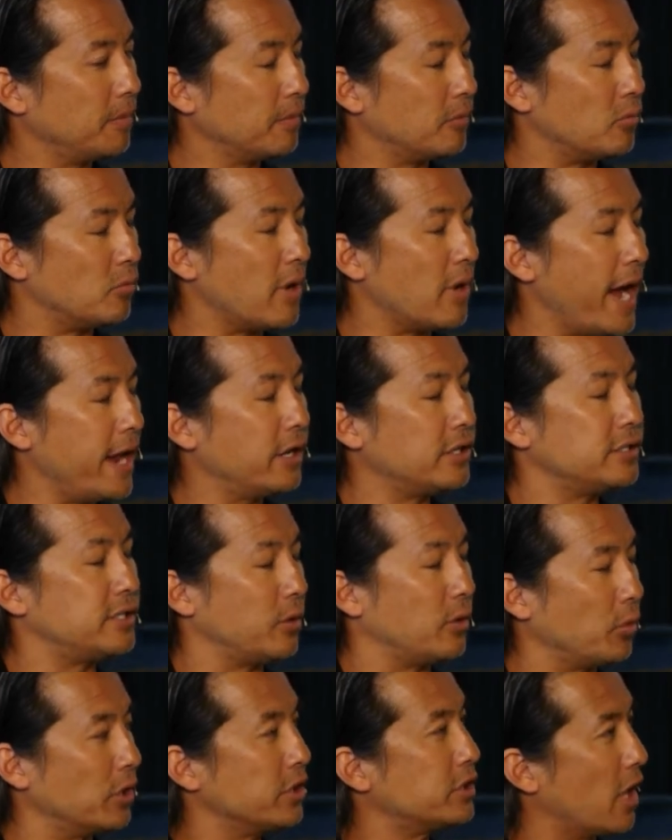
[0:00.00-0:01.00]
riders
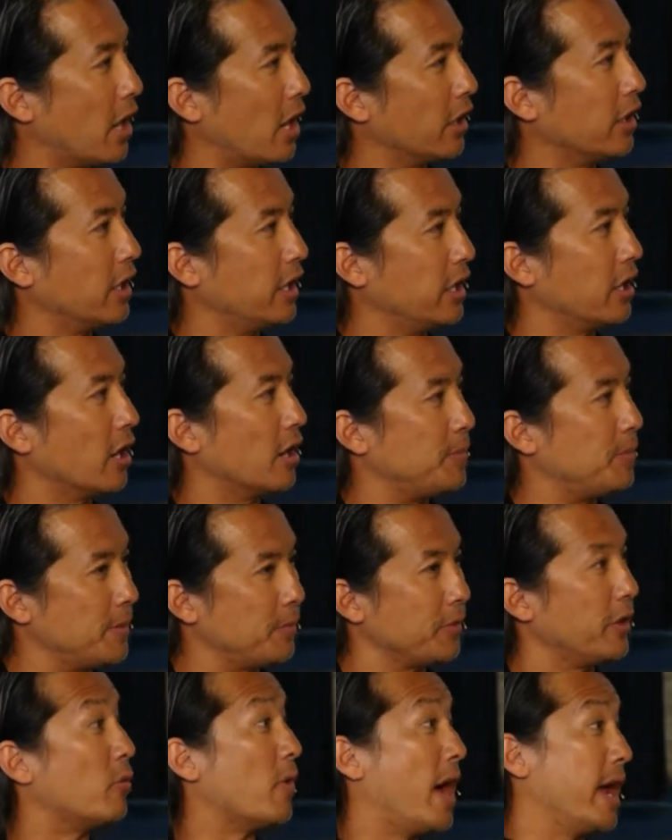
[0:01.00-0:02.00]
that we're targeting are
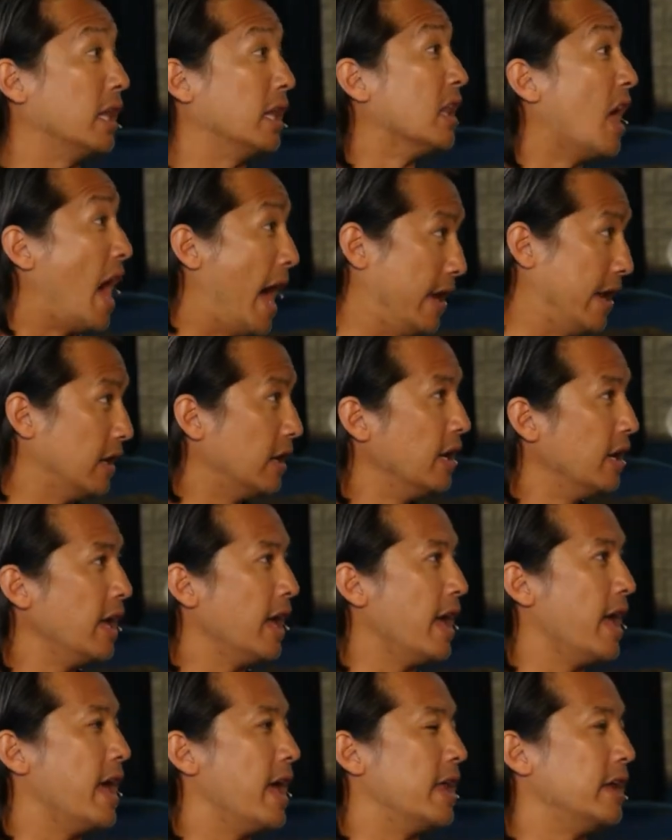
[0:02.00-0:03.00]
people that ride a lot.
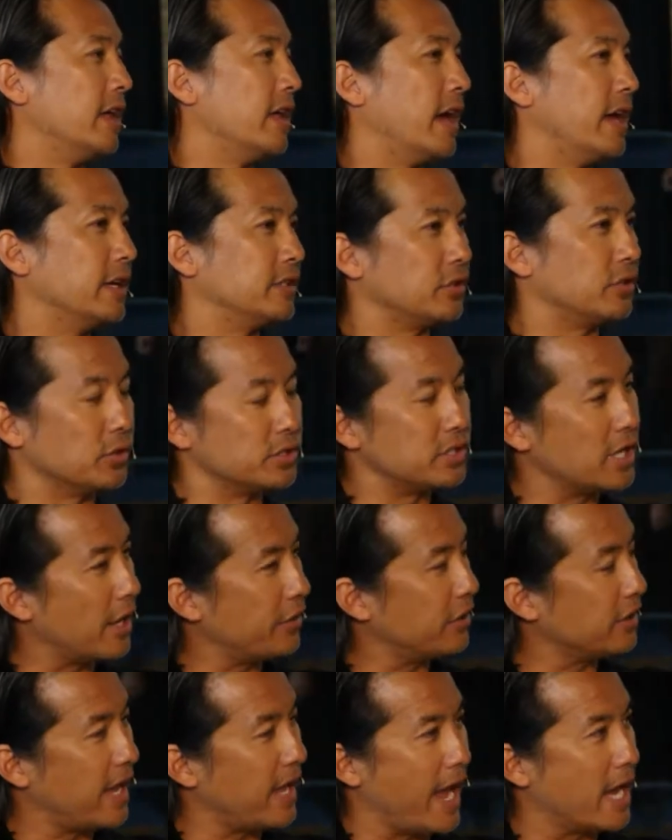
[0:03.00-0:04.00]
And so it's not
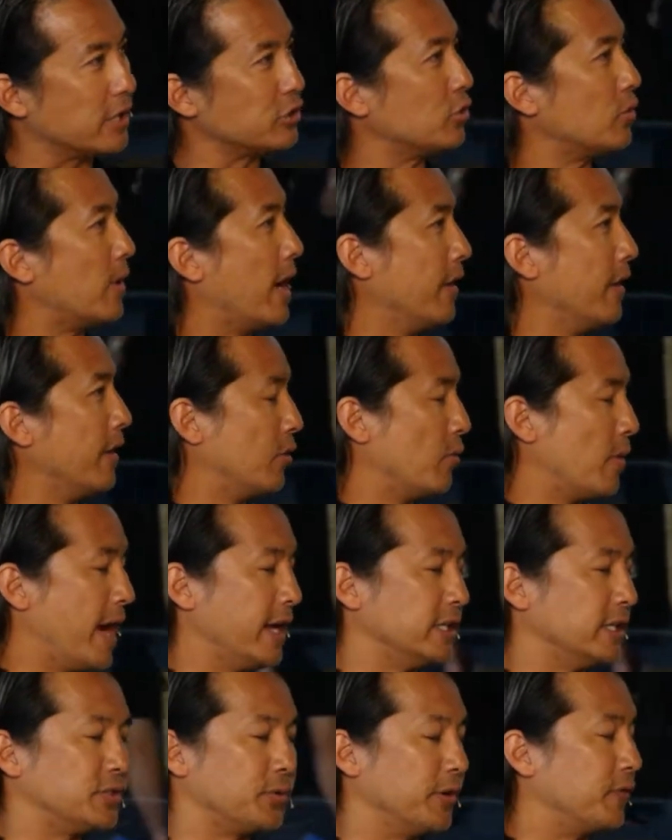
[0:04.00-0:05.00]
the casual rider that
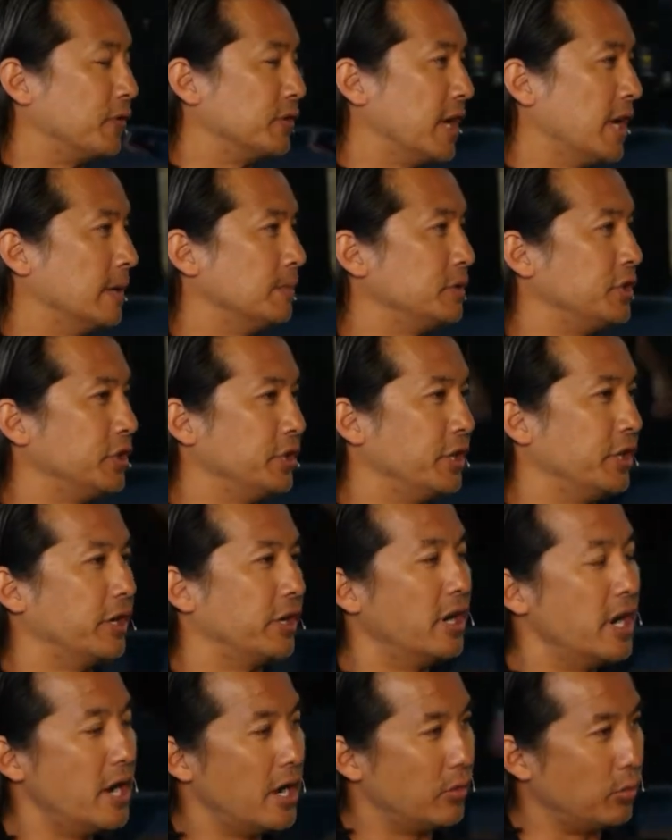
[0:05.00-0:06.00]
rides 3 or 4 times a
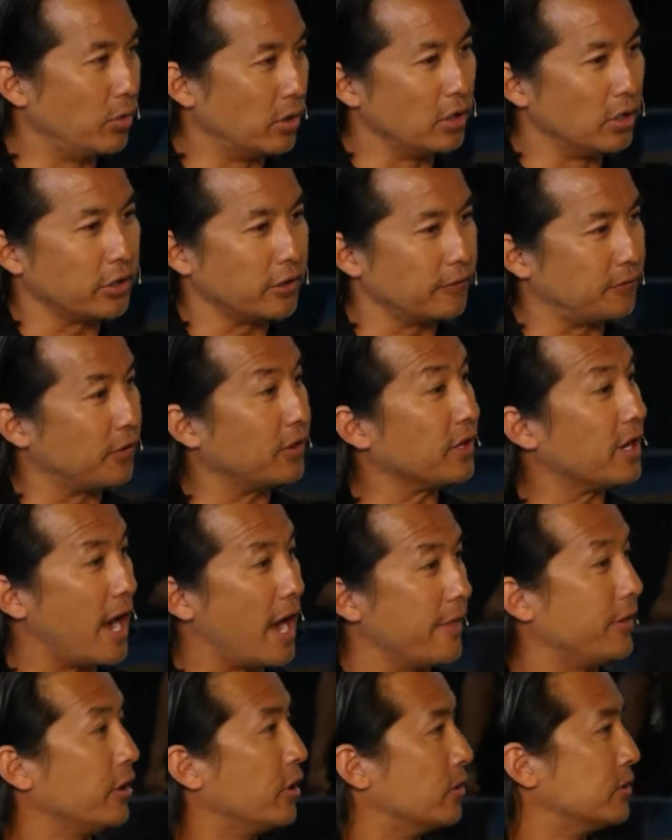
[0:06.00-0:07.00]
year. We're looking for the
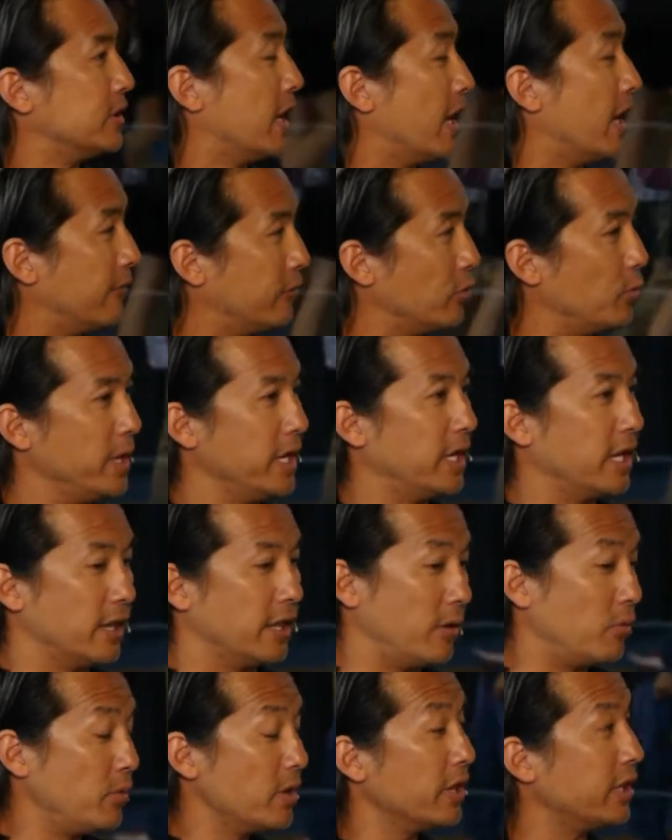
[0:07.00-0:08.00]
guy that goes out every week, and
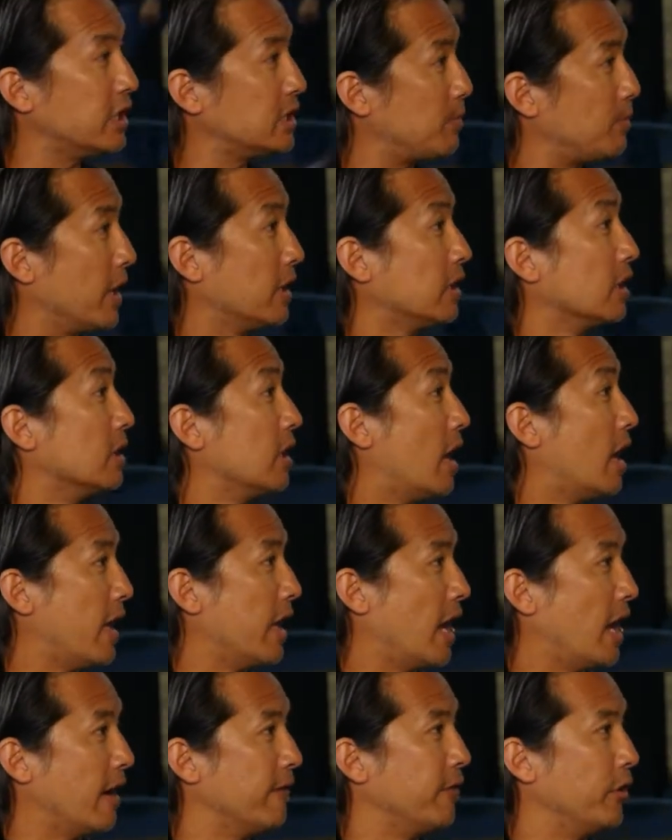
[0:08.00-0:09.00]
they really expect a
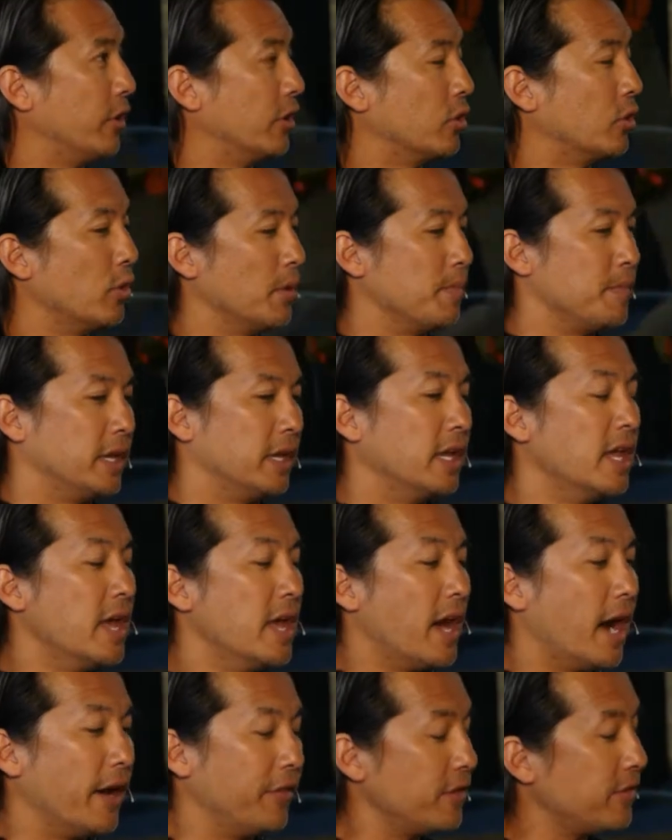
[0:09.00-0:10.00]
lot out of their equipment.
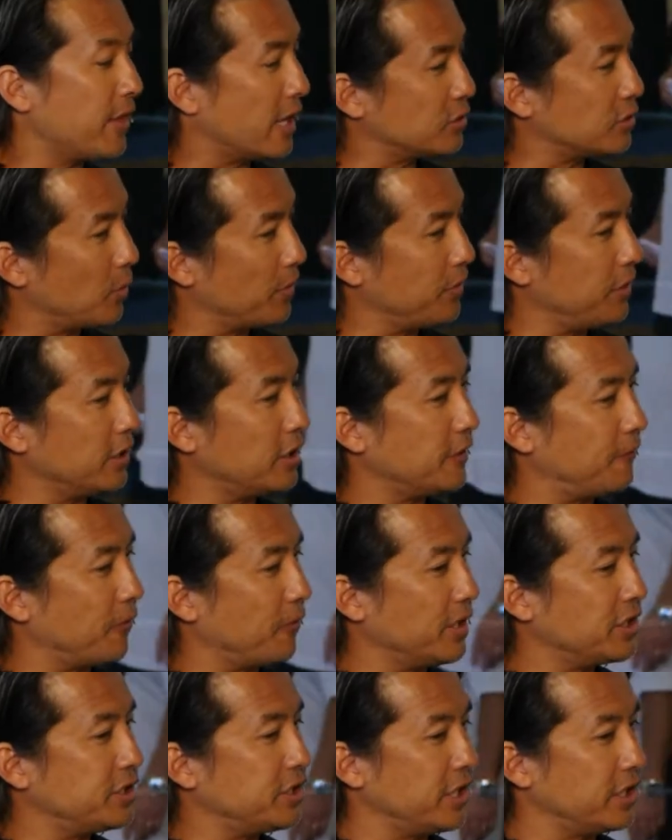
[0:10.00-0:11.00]
I think that's one thing that
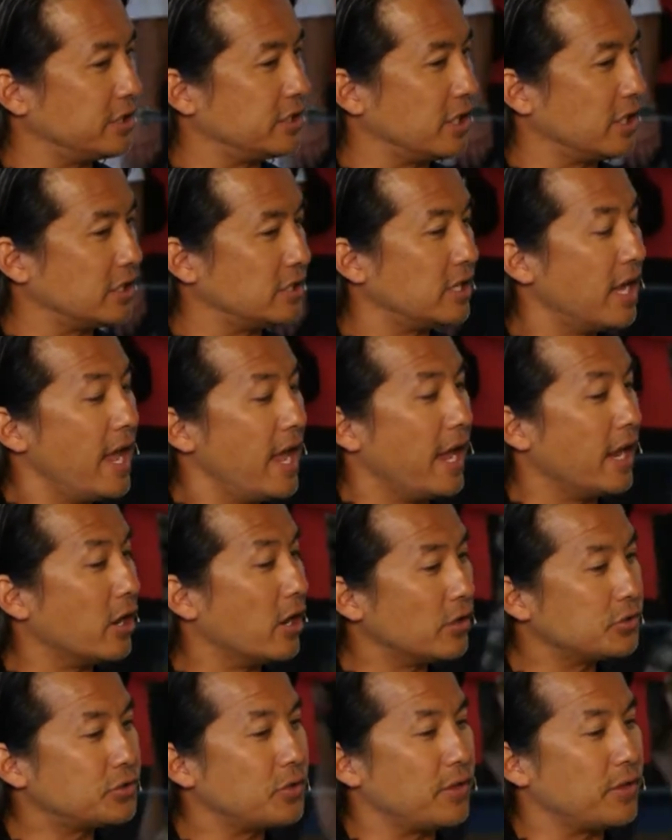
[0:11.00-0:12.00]
differentiates us, and
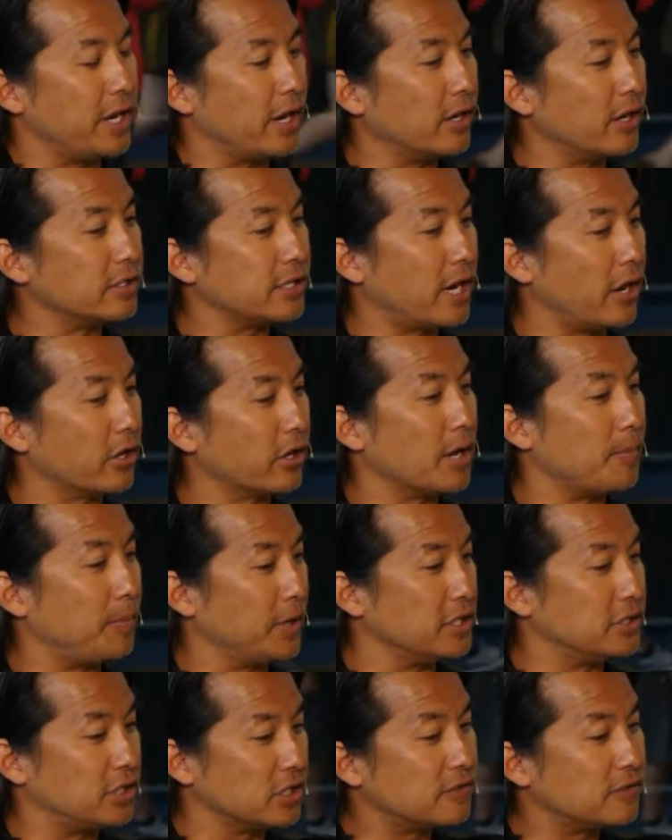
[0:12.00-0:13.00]
also that our entire
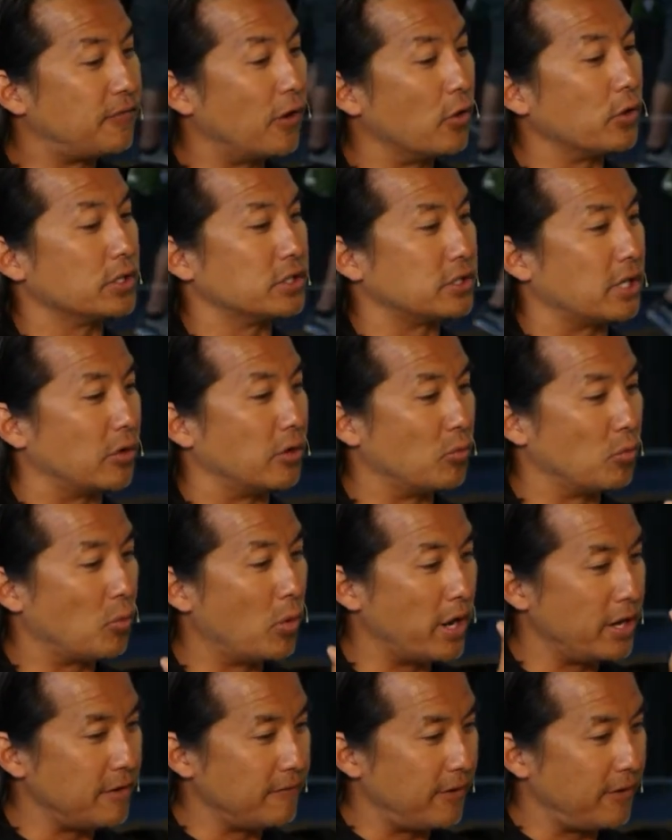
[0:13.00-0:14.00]
company is just focused on
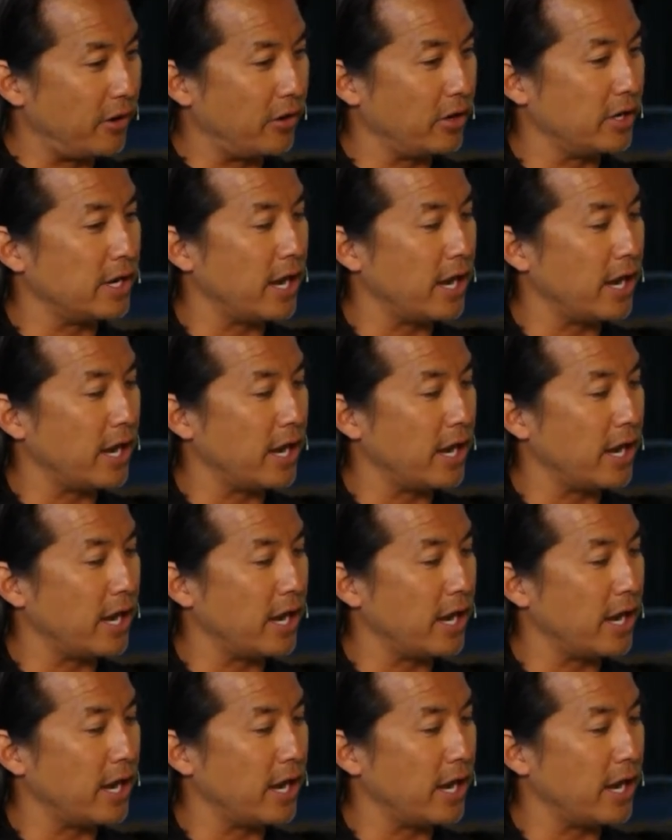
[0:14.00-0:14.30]
one very